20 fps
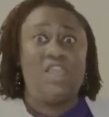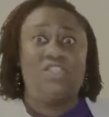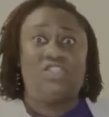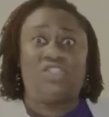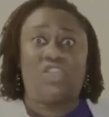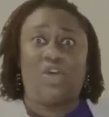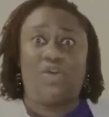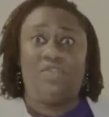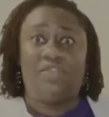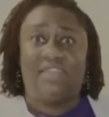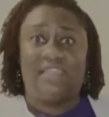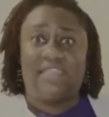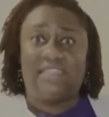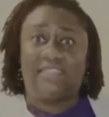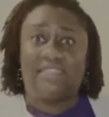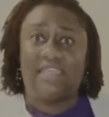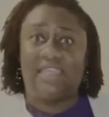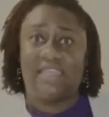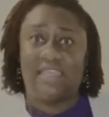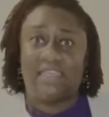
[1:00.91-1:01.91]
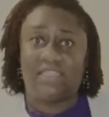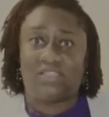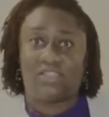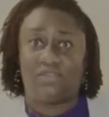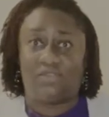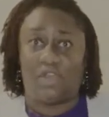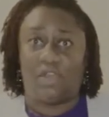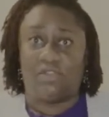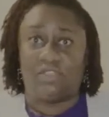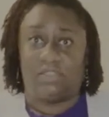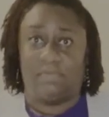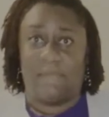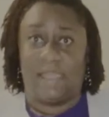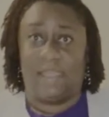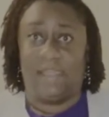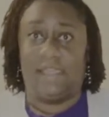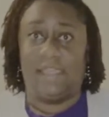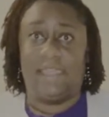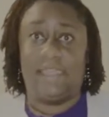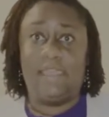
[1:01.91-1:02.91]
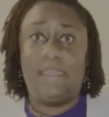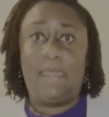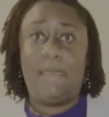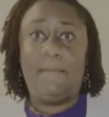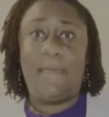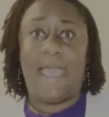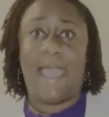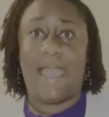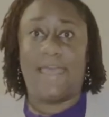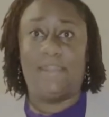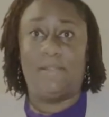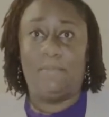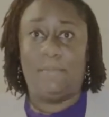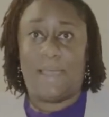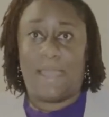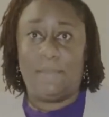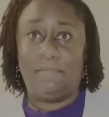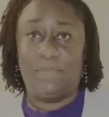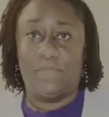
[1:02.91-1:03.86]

So this is the Rosemary pattern by